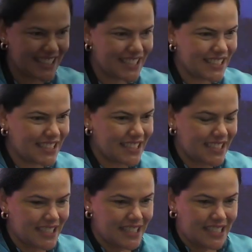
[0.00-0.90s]

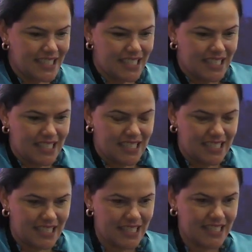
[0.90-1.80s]

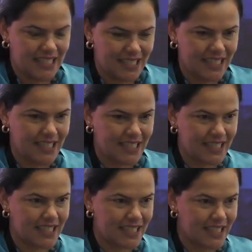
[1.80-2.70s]

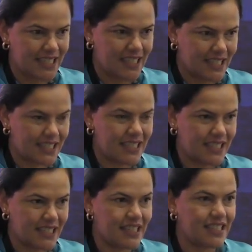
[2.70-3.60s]

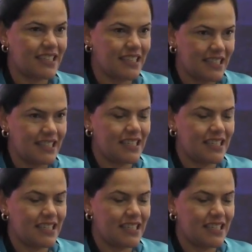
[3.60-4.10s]
(silent)